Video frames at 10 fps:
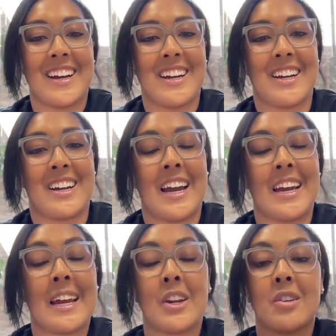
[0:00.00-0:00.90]
uh,
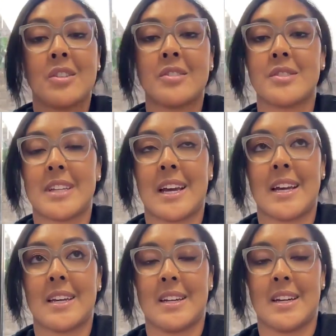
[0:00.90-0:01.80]
and I know you
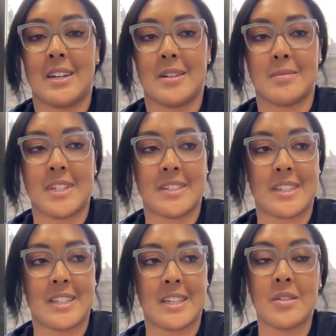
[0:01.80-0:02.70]
said, um,
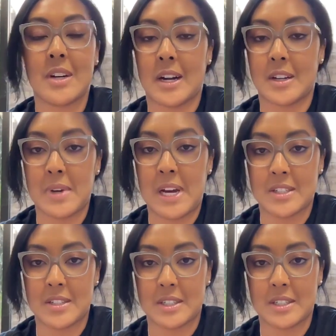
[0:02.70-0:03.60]
Jessica, that you got your
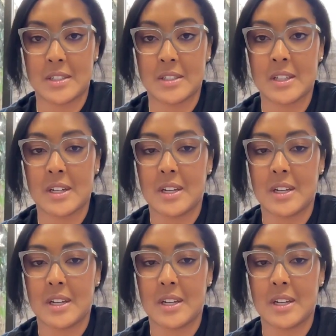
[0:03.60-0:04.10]
bachelor's